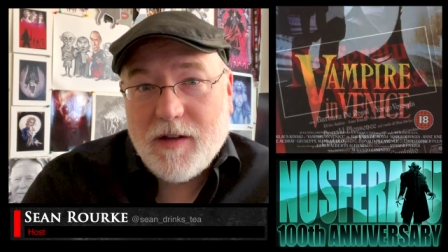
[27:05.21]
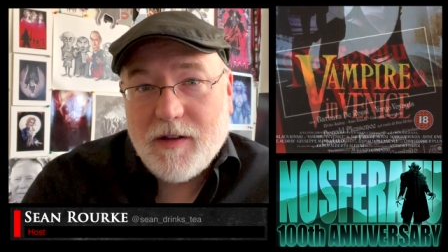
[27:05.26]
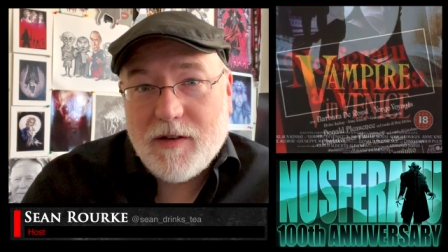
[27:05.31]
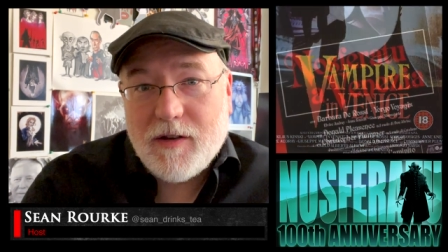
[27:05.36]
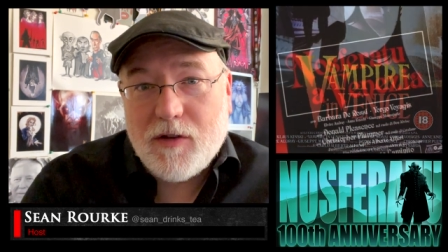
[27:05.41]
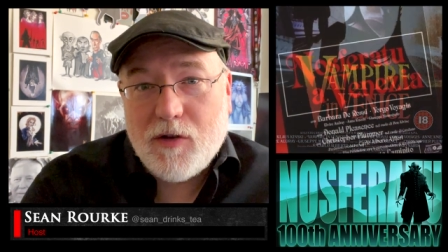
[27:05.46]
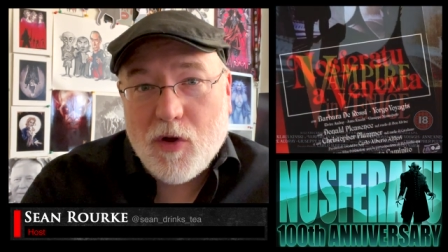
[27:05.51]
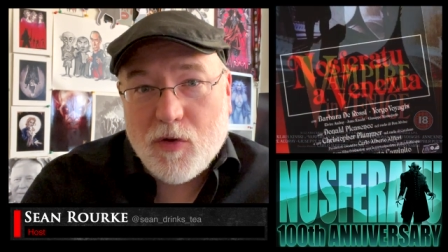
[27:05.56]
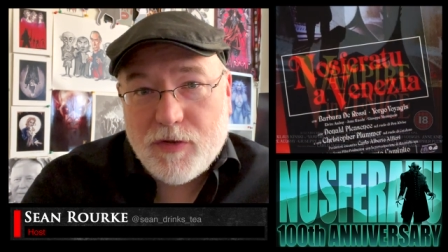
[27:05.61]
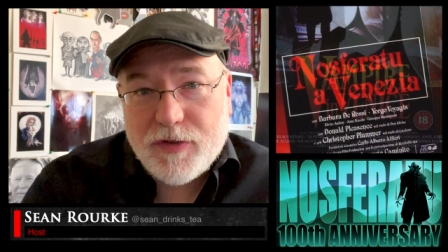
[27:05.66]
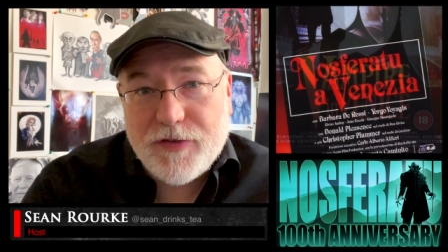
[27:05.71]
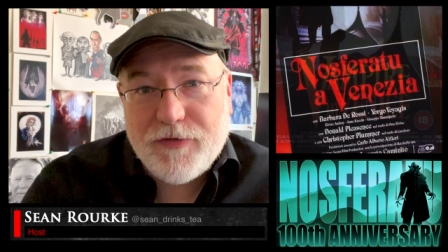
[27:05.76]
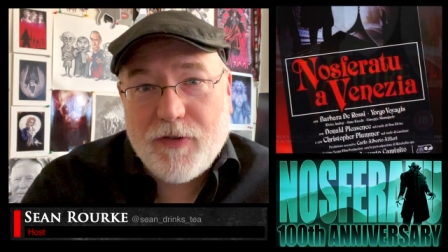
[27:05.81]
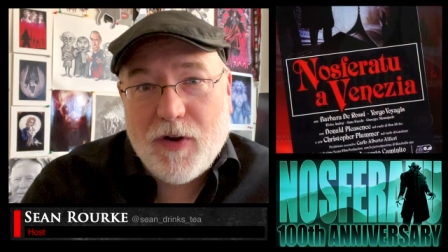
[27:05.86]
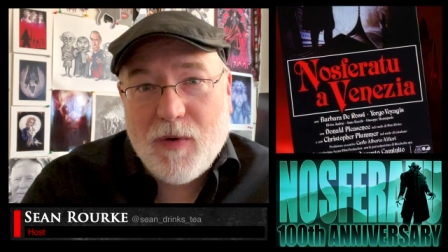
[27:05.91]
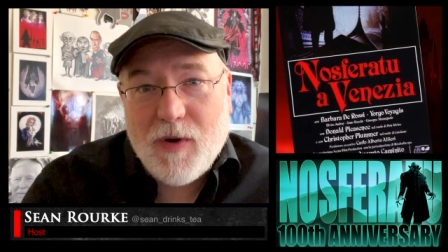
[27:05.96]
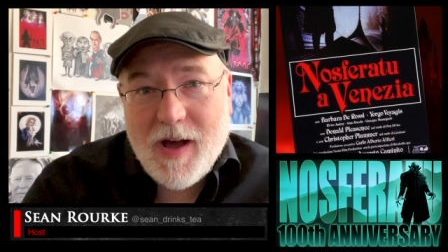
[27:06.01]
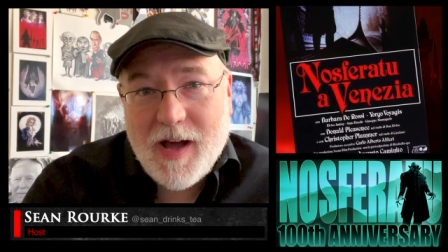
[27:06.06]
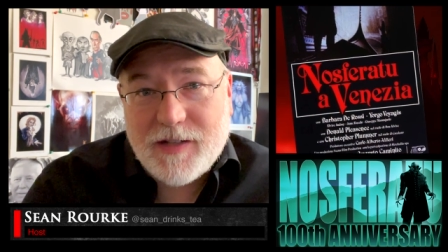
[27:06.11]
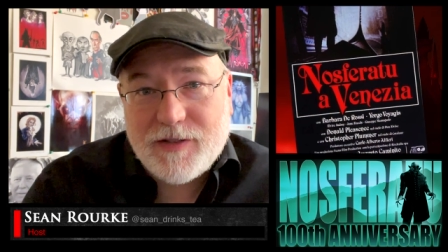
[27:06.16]

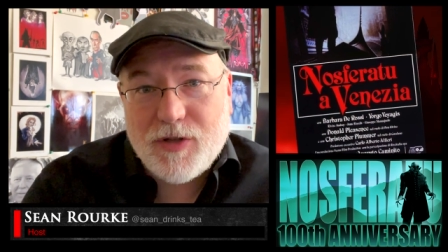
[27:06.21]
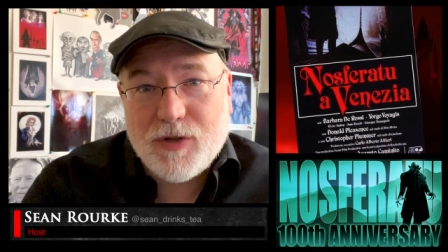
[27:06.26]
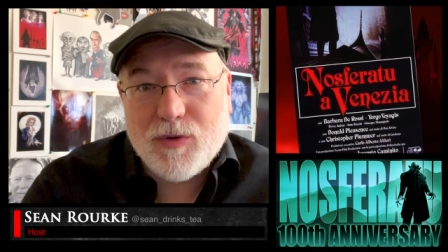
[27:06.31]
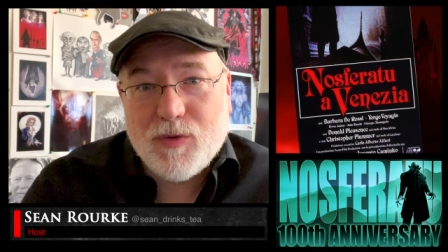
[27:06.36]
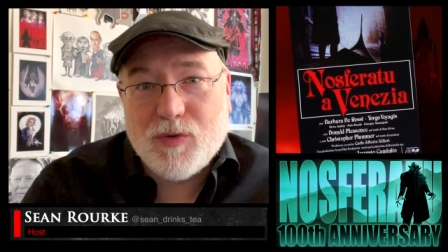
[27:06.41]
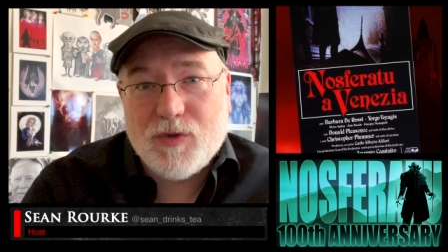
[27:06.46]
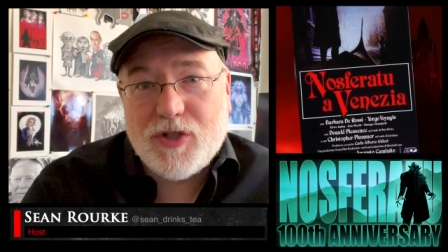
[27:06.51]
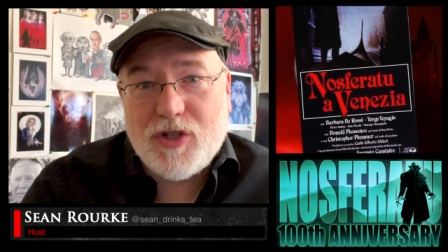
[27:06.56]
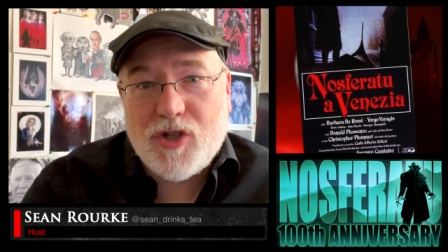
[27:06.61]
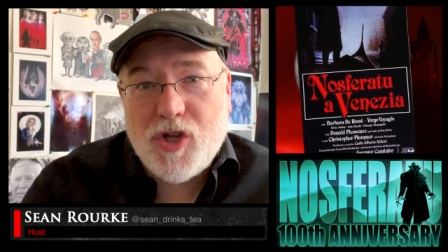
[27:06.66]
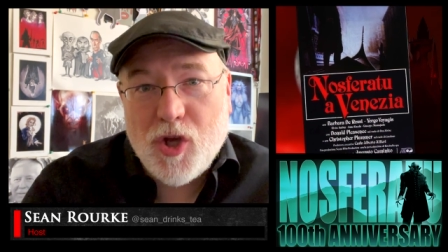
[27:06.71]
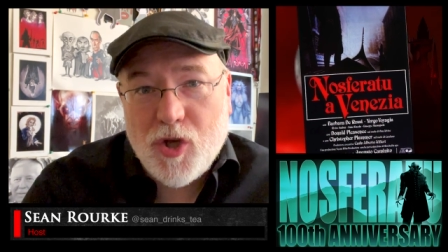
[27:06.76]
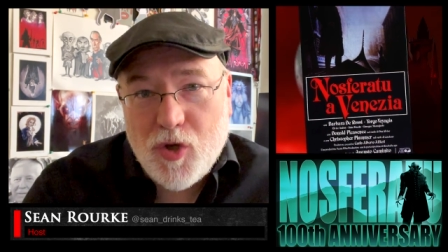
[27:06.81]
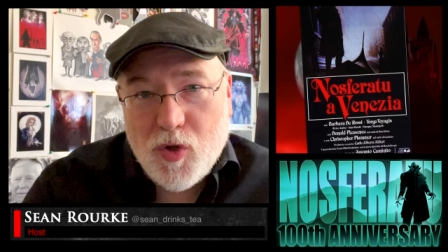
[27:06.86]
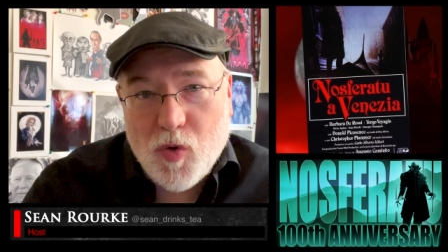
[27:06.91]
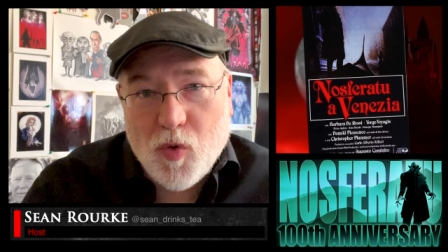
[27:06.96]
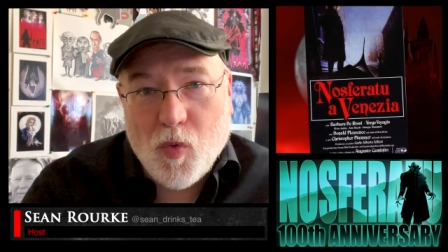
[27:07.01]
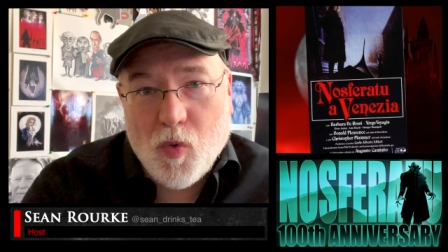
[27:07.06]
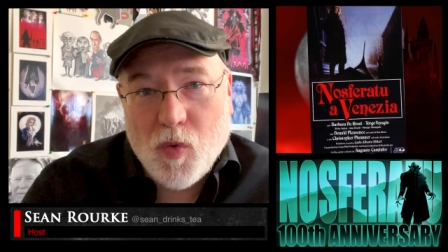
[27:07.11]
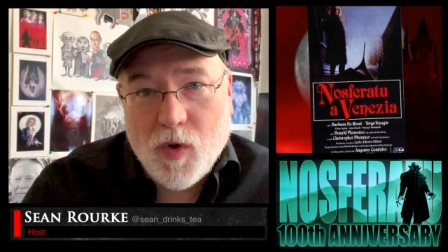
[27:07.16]
Nosferatu
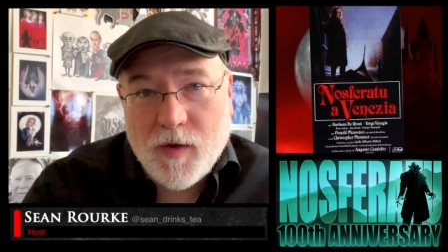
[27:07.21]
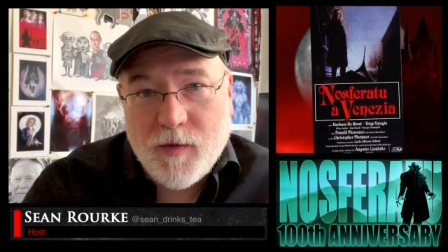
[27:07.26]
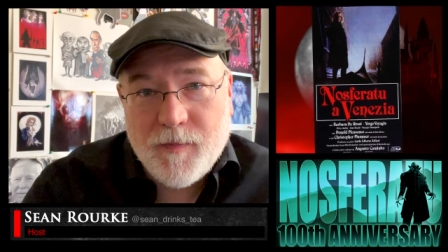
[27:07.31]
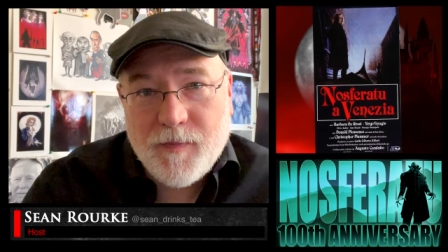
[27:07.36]
2.